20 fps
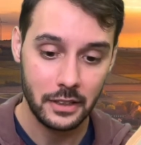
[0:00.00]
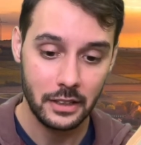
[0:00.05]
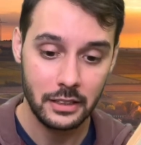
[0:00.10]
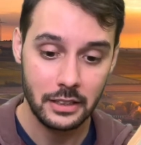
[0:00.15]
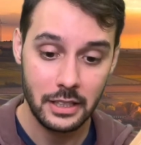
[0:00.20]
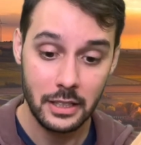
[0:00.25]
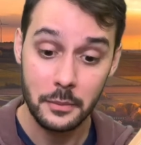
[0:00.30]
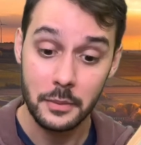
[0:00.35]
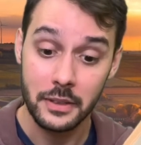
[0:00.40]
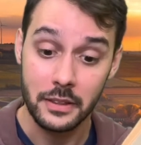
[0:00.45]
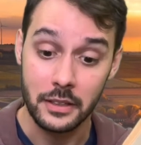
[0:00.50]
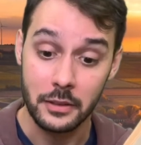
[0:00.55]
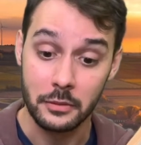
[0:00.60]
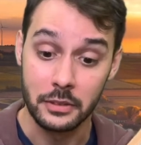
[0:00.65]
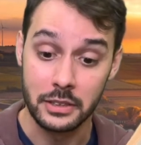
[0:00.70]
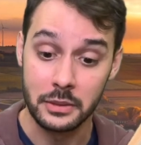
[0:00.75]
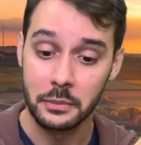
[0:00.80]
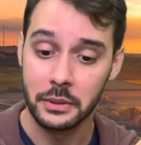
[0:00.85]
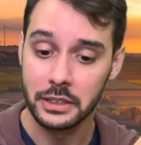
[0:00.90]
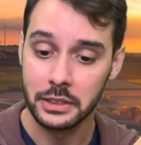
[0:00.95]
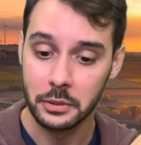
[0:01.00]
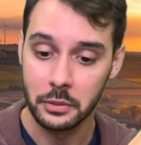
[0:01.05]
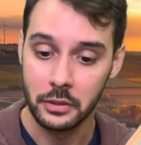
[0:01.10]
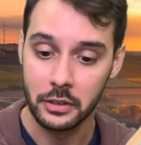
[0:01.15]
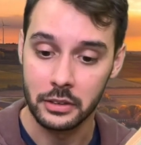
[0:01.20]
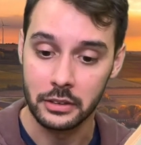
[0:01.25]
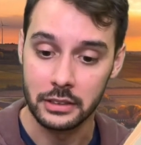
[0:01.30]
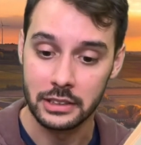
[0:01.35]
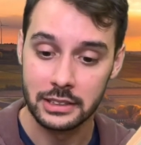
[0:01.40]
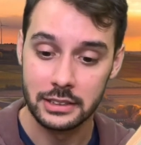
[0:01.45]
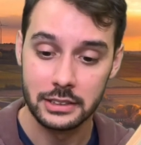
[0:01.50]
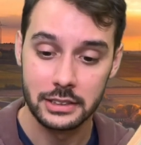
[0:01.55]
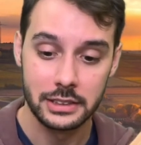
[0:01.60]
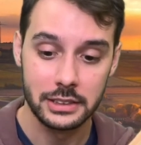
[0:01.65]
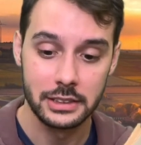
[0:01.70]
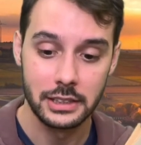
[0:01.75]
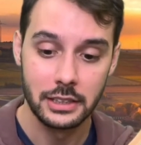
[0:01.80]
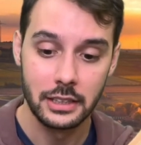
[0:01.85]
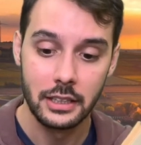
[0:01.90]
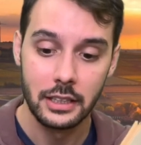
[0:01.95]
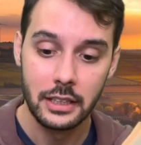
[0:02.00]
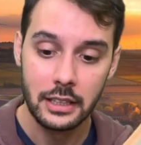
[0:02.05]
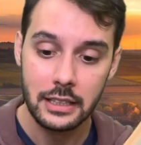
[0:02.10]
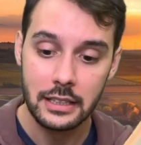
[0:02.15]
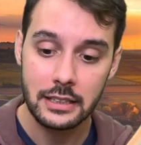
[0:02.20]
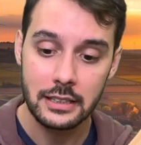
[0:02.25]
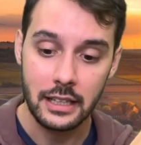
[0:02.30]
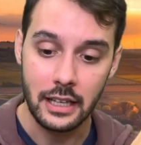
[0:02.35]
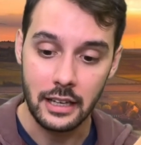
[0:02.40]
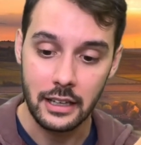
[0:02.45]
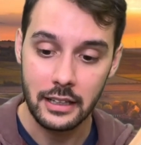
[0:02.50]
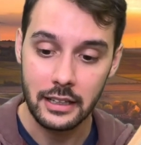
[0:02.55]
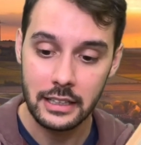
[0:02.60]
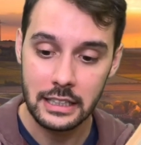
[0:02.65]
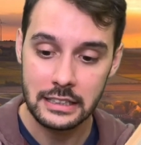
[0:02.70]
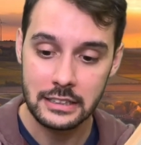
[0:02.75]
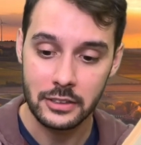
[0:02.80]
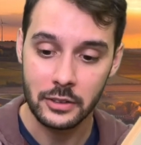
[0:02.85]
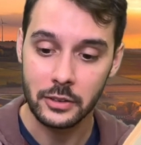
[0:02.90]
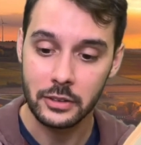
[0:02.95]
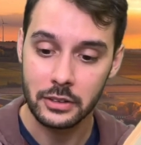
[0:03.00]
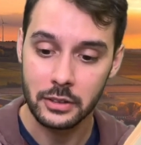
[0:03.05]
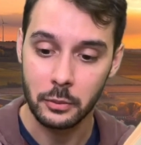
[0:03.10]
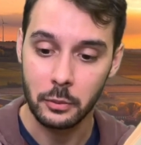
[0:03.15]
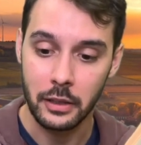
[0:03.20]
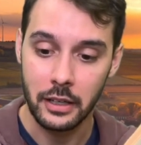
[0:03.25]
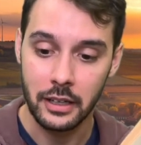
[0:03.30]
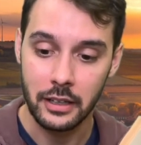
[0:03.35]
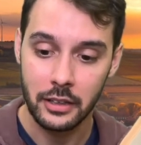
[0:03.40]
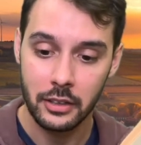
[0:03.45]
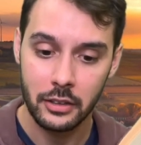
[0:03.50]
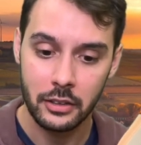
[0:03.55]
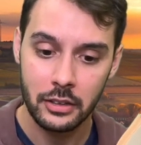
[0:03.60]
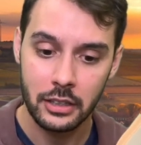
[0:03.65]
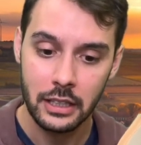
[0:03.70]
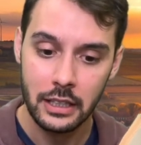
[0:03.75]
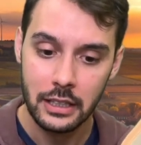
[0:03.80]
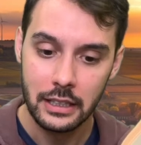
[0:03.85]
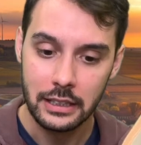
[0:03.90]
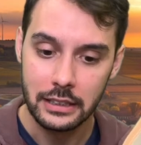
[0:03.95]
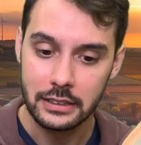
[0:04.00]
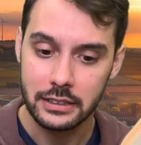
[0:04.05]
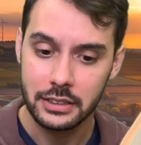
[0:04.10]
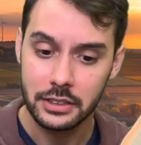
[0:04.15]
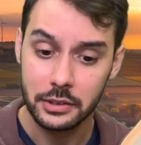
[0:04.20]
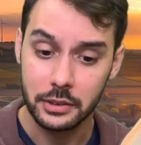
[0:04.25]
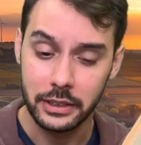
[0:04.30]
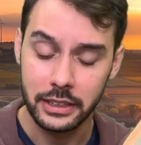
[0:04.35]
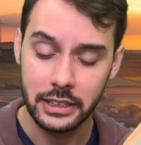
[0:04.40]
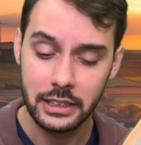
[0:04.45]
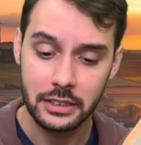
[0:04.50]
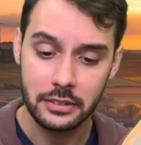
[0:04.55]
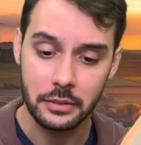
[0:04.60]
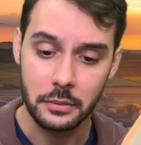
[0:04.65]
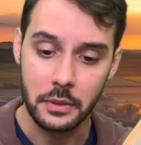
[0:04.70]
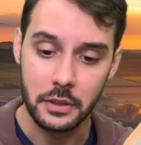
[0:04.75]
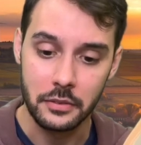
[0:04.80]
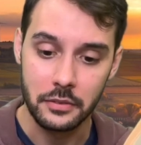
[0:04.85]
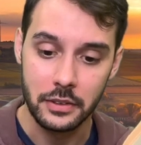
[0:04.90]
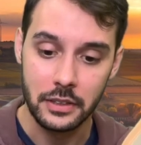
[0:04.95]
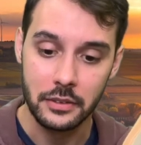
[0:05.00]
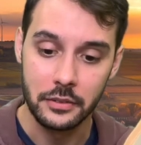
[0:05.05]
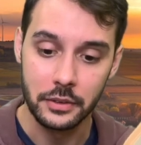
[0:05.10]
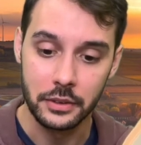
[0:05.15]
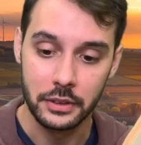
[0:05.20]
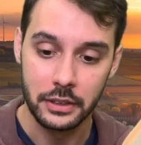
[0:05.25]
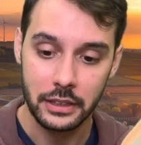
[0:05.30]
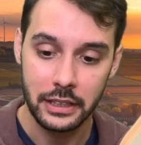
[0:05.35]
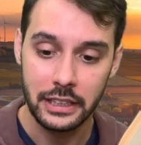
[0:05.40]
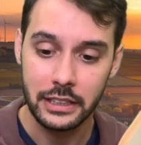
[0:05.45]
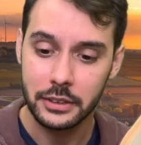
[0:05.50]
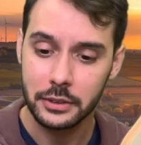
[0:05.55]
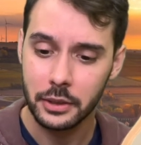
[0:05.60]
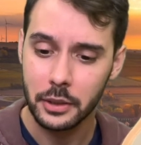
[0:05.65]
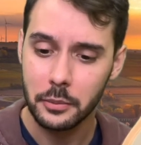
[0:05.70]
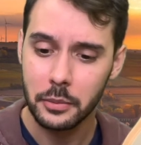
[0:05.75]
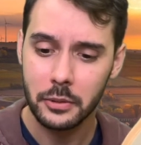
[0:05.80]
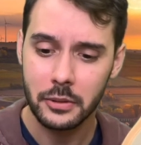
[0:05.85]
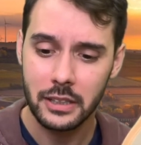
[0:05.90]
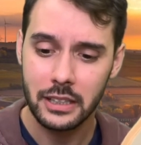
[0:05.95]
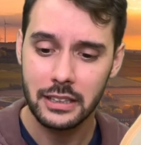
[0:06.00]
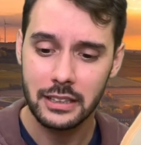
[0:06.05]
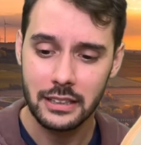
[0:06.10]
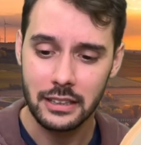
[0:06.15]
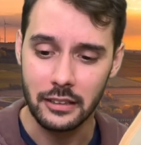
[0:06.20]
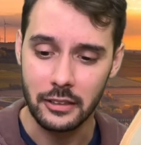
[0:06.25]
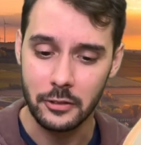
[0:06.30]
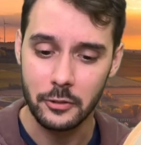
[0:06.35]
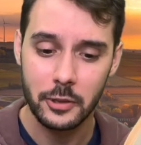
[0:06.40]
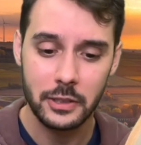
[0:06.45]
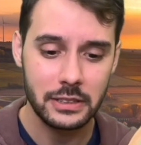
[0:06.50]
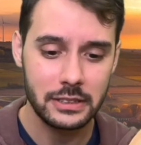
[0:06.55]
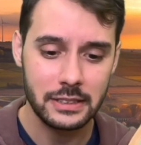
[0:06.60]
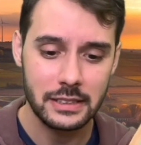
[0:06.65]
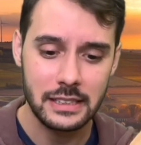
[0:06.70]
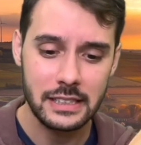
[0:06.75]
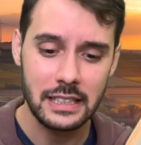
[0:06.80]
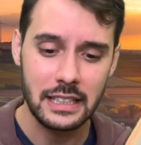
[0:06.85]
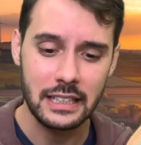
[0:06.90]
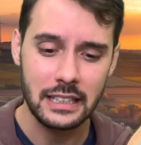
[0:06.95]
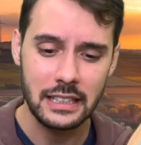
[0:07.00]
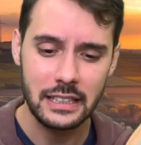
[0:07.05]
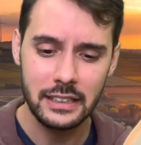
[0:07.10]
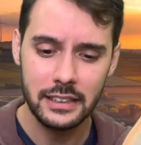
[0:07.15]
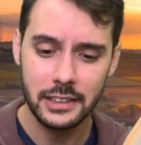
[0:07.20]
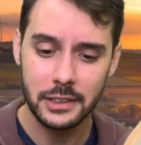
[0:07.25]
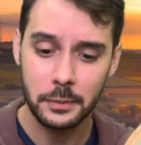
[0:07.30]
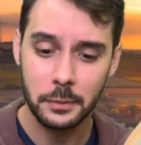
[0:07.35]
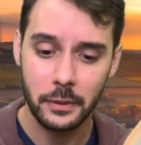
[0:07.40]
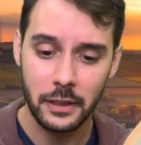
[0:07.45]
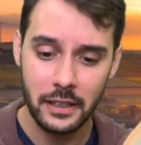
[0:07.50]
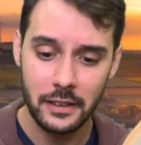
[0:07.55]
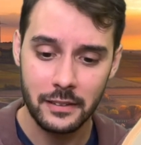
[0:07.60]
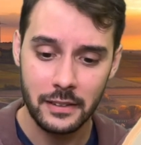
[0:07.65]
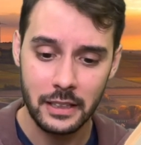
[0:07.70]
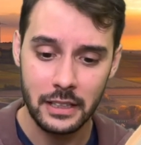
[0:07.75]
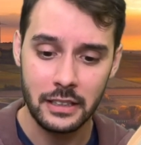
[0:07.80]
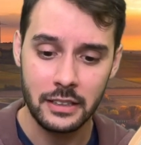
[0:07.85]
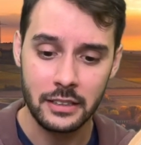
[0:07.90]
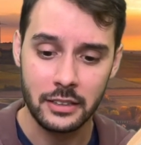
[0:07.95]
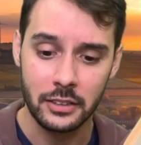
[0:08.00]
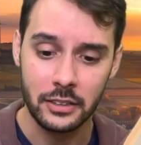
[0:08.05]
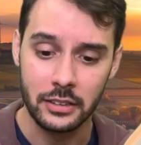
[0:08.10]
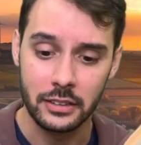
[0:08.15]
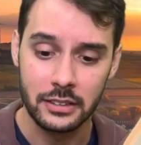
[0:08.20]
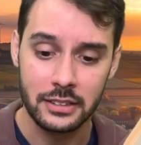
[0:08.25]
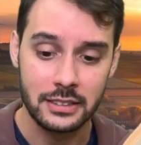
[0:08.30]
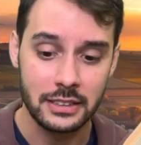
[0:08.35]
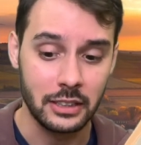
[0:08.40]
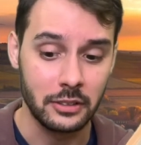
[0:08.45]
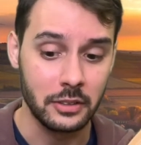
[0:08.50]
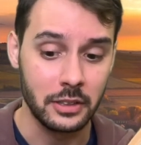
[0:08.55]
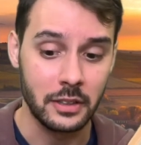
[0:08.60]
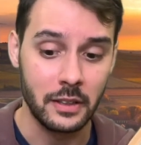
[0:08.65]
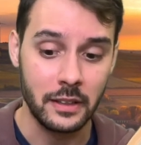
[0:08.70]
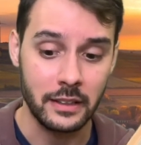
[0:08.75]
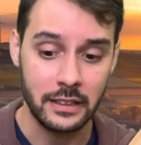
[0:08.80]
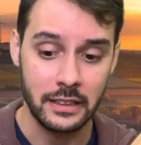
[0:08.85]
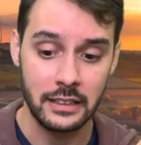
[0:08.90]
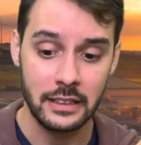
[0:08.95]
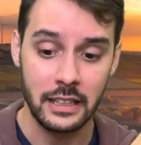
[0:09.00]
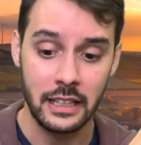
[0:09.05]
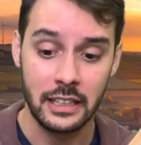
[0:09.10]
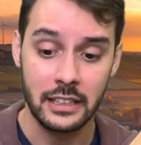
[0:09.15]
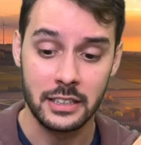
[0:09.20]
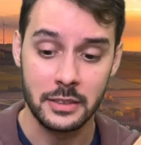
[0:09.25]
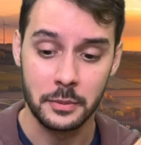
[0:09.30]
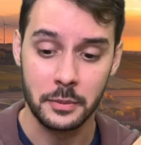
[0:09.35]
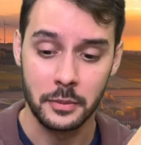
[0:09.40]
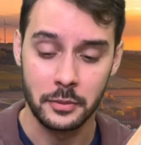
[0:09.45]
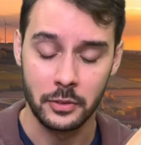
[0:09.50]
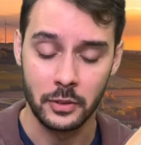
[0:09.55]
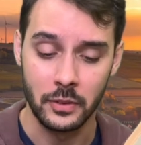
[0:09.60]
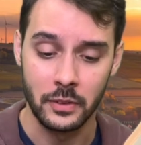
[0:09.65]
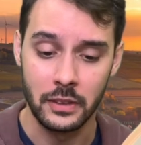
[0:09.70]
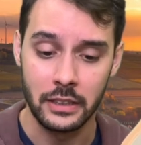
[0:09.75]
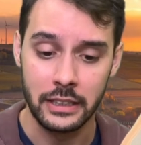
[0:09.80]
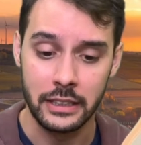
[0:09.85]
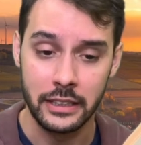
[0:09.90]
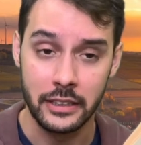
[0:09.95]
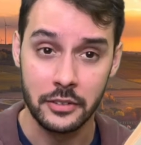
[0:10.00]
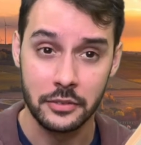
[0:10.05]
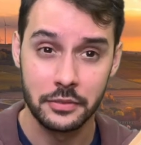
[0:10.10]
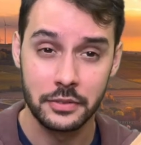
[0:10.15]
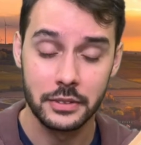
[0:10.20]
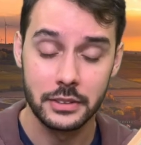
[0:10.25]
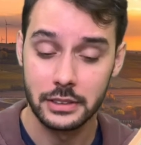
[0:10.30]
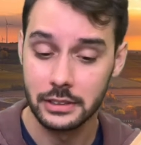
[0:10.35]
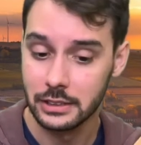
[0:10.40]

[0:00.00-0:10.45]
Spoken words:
Timothy was much worse. His eyes looked wild and strange from the fever. He trembled continuously, and each breath he took sounded like a gasp for life.